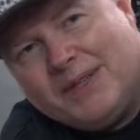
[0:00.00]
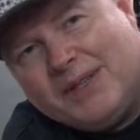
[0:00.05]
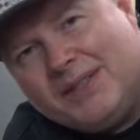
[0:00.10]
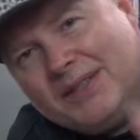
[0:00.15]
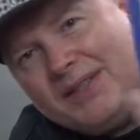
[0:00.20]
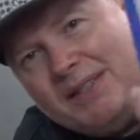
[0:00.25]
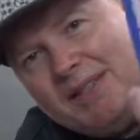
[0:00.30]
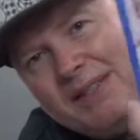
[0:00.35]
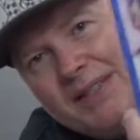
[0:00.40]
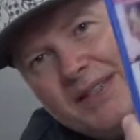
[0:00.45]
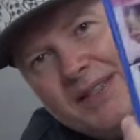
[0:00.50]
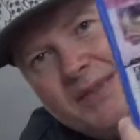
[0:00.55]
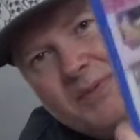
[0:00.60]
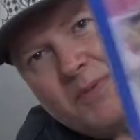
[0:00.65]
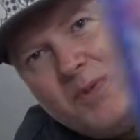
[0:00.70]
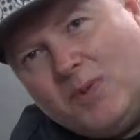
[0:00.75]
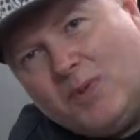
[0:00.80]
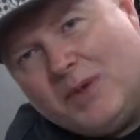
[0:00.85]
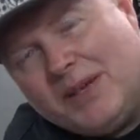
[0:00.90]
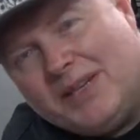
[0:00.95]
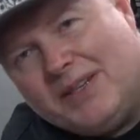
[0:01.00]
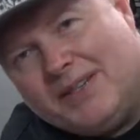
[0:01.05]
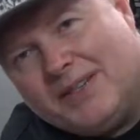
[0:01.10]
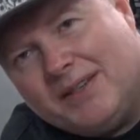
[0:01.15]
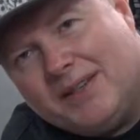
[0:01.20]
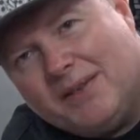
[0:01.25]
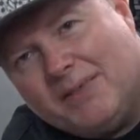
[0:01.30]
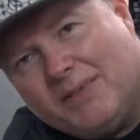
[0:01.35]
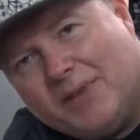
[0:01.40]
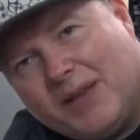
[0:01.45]
It's more
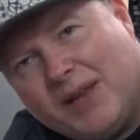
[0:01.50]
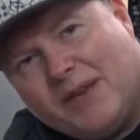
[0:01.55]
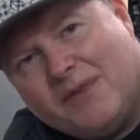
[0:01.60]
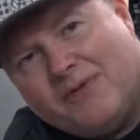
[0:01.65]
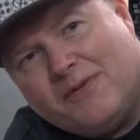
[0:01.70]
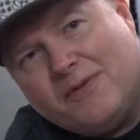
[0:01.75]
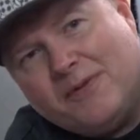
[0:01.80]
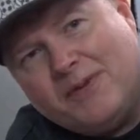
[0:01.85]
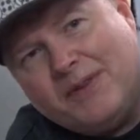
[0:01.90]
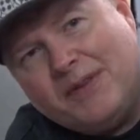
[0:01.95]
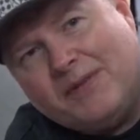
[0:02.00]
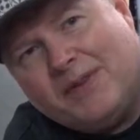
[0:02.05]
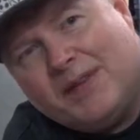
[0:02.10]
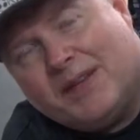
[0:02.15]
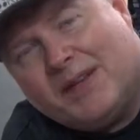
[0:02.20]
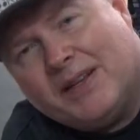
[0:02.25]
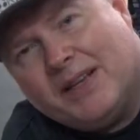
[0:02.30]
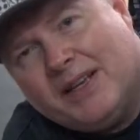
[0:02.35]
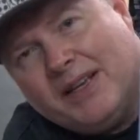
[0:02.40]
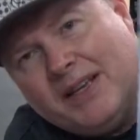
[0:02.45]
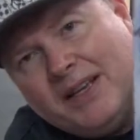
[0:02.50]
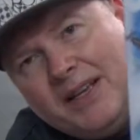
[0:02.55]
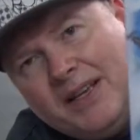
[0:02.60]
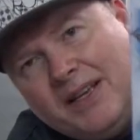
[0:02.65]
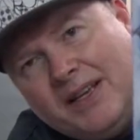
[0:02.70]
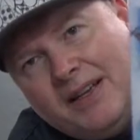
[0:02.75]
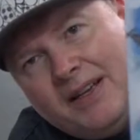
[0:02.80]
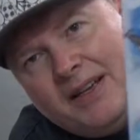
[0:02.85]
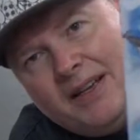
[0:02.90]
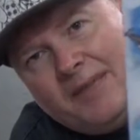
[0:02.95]
innocent and playful, and I mean,
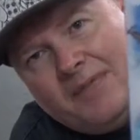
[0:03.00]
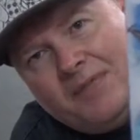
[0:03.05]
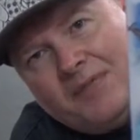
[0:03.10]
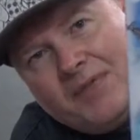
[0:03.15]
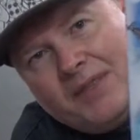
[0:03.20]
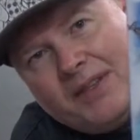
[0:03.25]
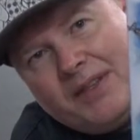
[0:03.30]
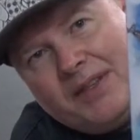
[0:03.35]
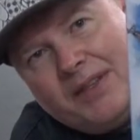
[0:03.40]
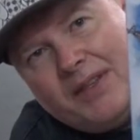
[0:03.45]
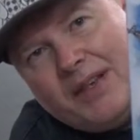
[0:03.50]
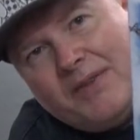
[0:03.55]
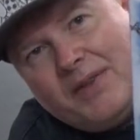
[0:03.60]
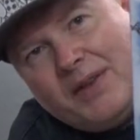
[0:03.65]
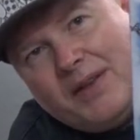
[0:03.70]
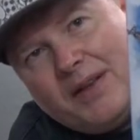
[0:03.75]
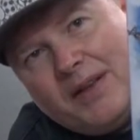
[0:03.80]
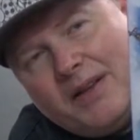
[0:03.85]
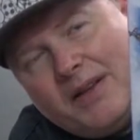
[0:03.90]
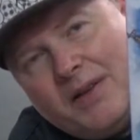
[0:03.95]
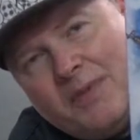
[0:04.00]
nothing